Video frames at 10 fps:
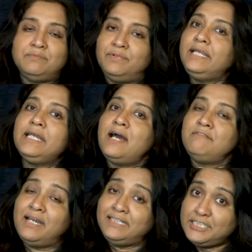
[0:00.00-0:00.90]
America,
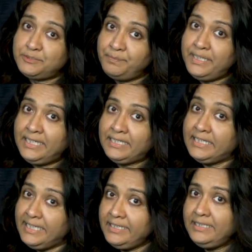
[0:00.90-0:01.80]
where they speak
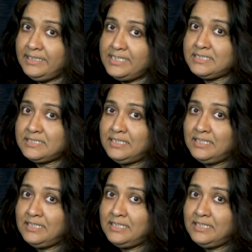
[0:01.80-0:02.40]
English,